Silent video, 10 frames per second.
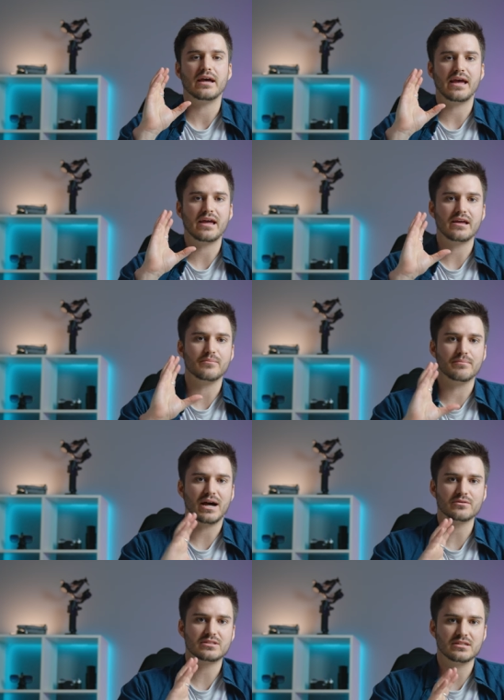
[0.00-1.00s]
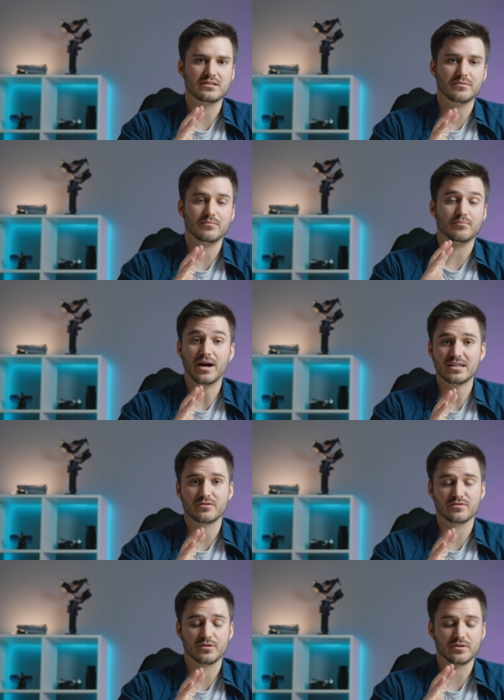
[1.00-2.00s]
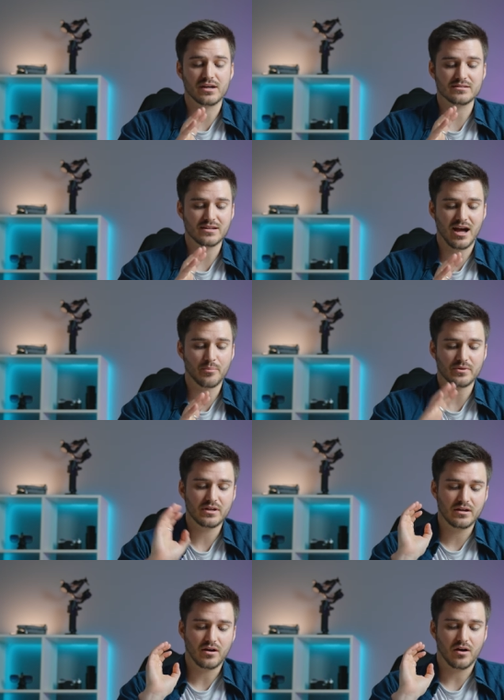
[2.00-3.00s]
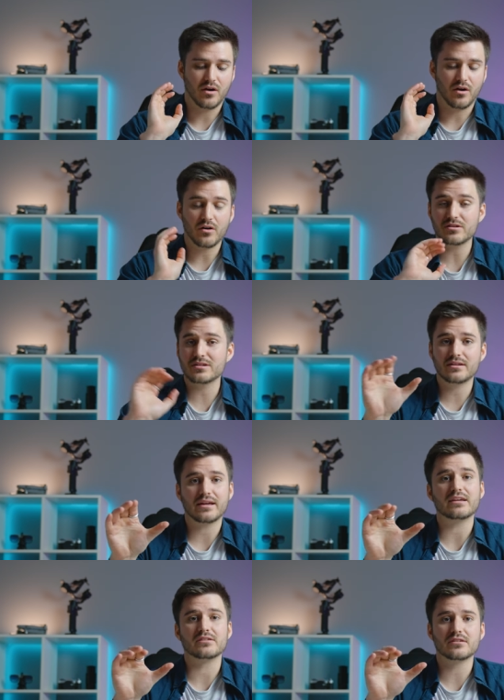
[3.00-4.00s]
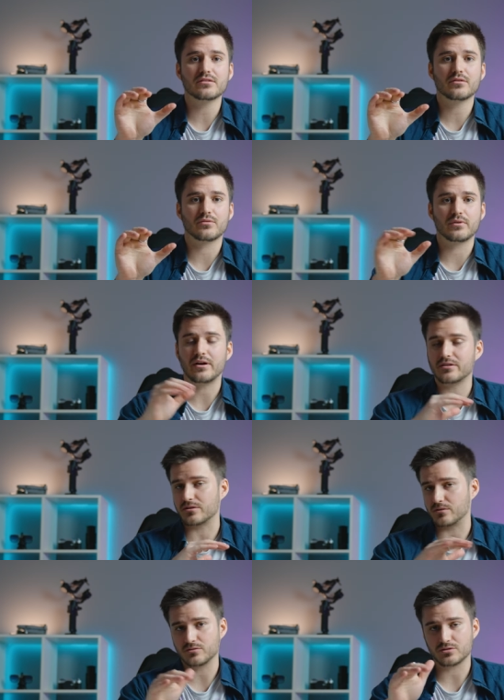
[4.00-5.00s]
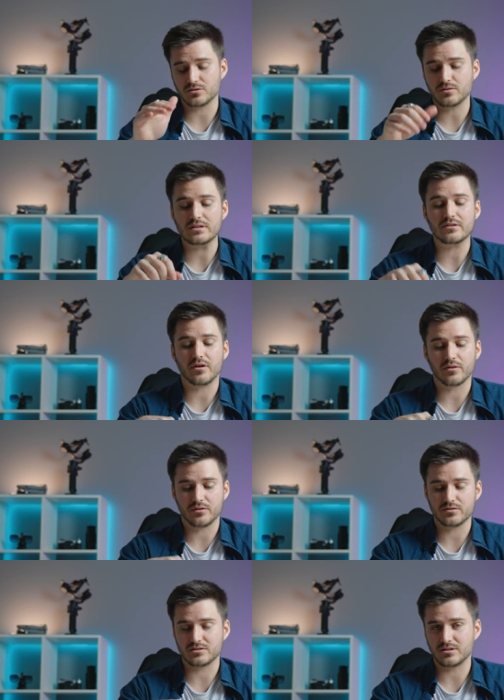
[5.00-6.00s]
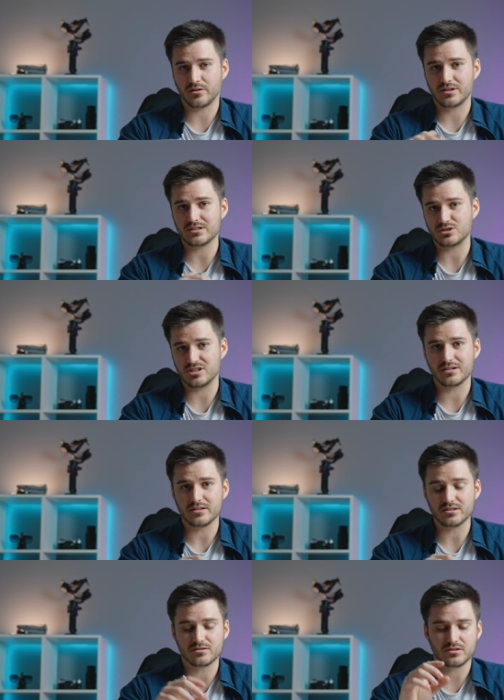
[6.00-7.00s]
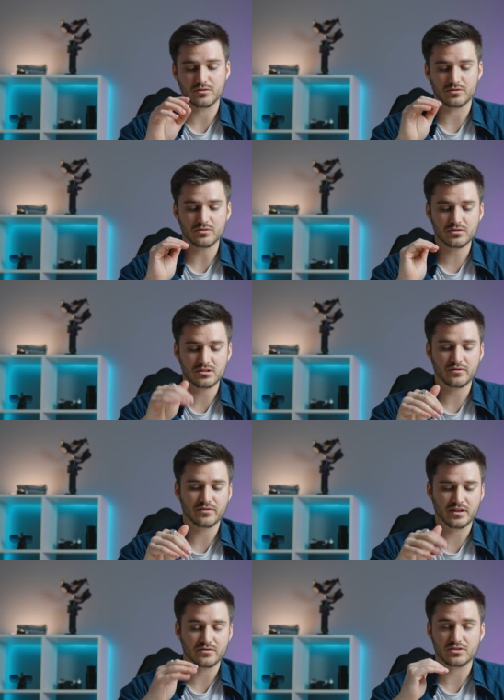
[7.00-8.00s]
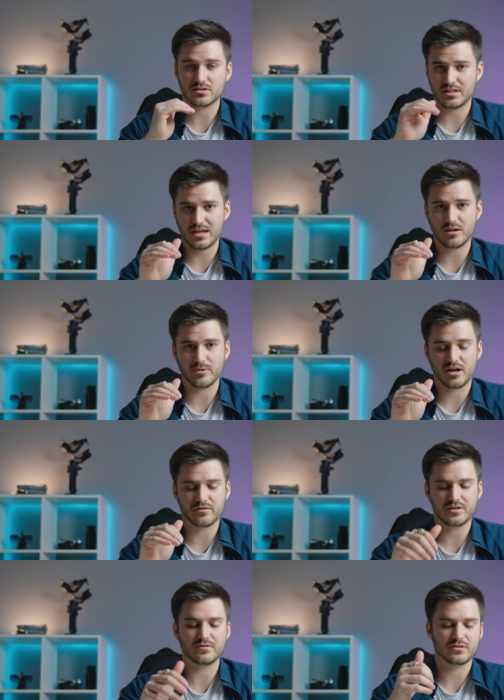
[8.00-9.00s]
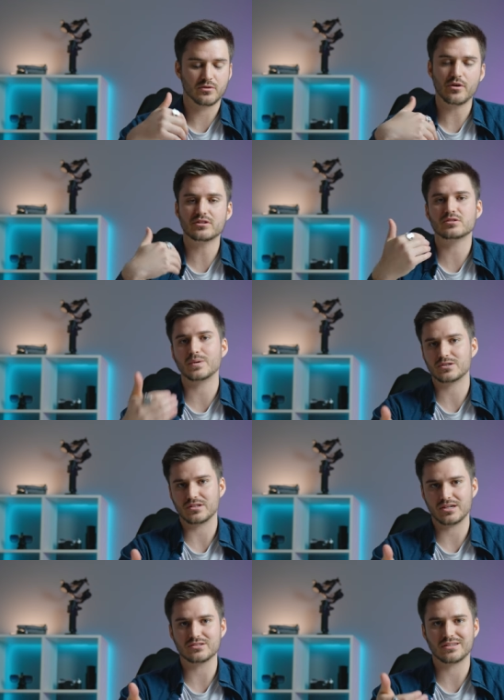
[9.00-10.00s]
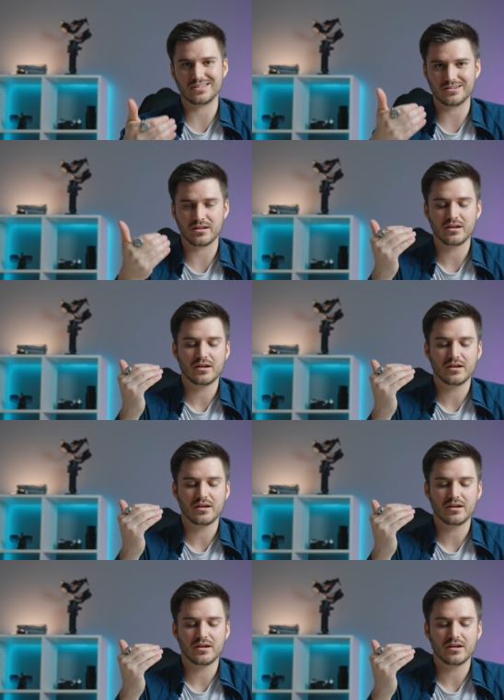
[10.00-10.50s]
a mounted microphone on top all you're gonna hear throughout your whole shoot are those little things jingling. So do yourself a favor, just take them off. If you're going to specialize in